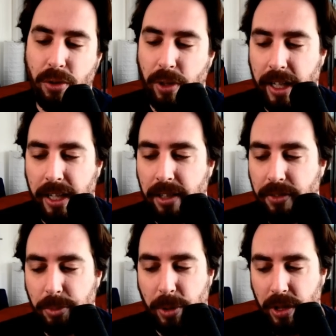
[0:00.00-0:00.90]
I have
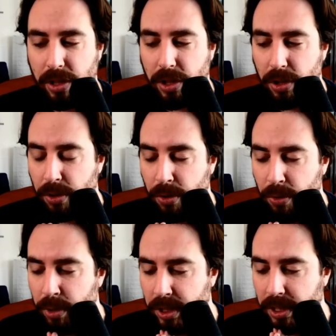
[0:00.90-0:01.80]
spoken
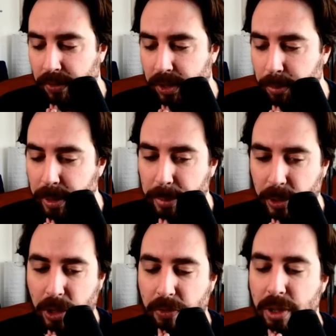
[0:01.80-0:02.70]
to several different
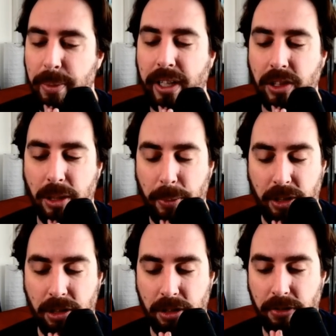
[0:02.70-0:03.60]
people over the past couple
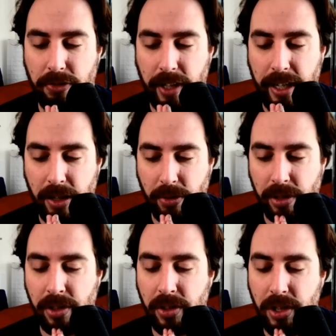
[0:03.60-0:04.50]
of
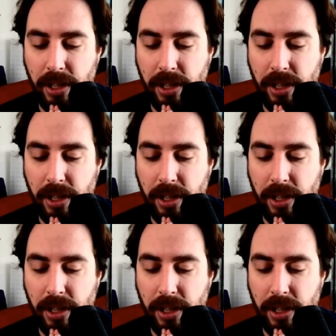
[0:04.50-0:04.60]
hours,